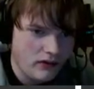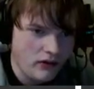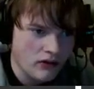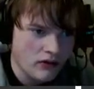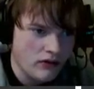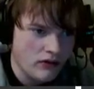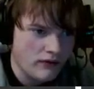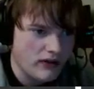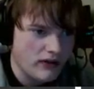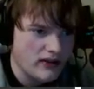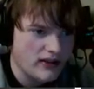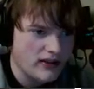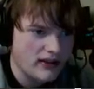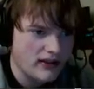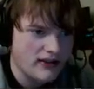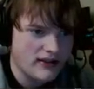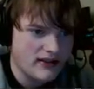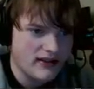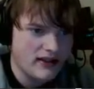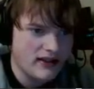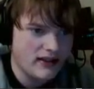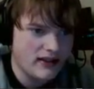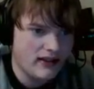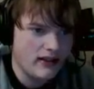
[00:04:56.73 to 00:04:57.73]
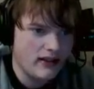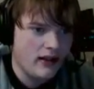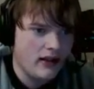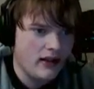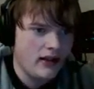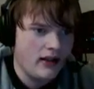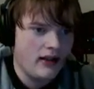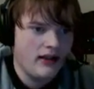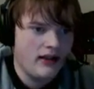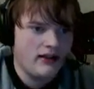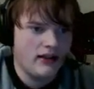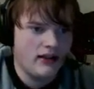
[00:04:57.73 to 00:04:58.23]
In a vent, I could see a
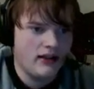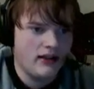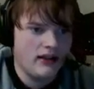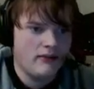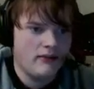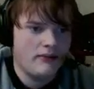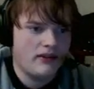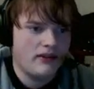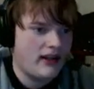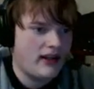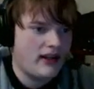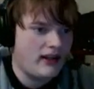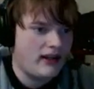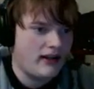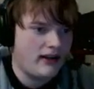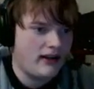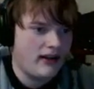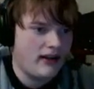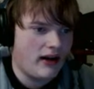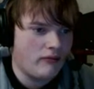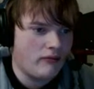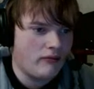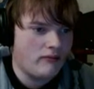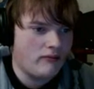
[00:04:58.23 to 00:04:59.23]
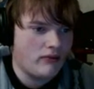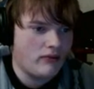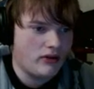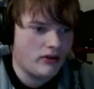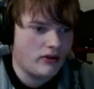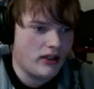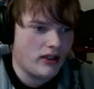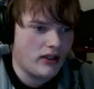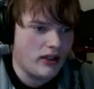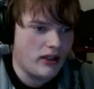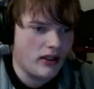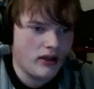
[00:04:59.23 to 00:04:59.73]
dilapidated
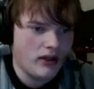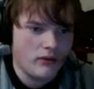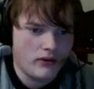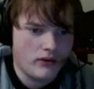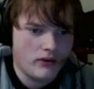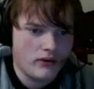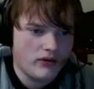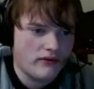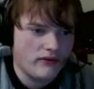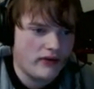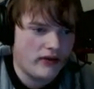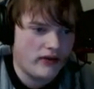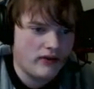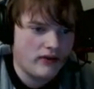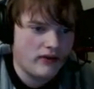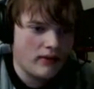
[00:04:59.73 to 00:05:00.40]
outbuilding. I wonder if I